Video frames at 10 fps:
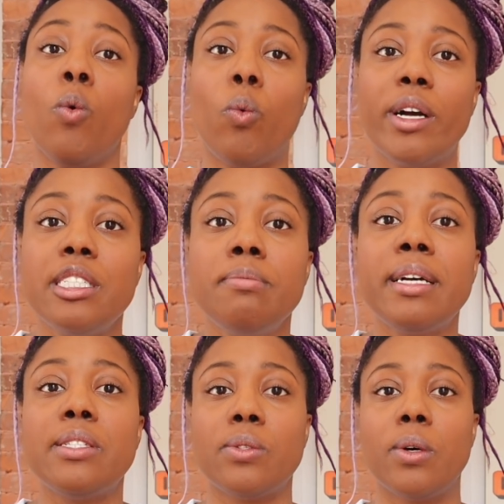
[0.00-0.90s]
what did
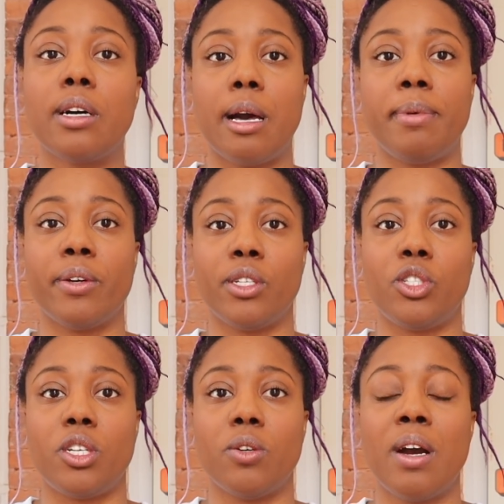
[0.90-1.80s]
my soul come here to
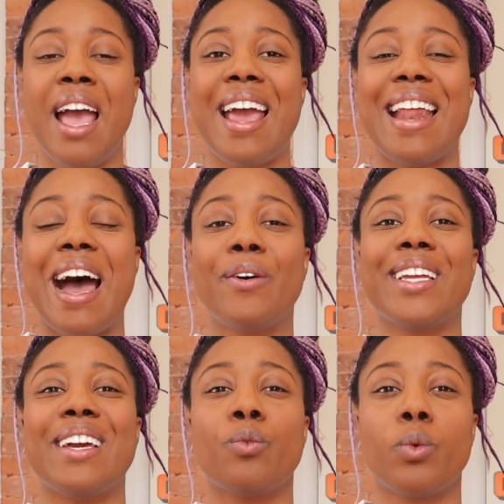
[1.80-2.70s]
do and how
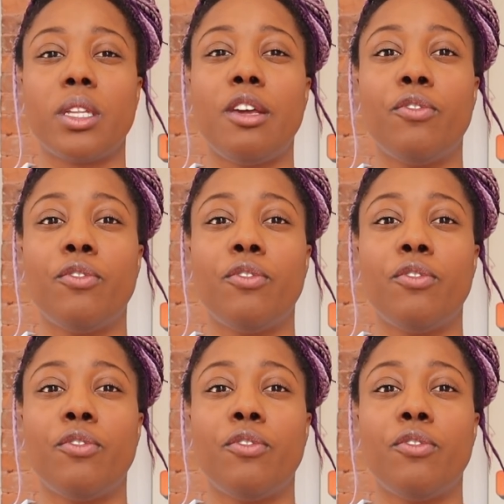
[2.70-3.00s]
can I really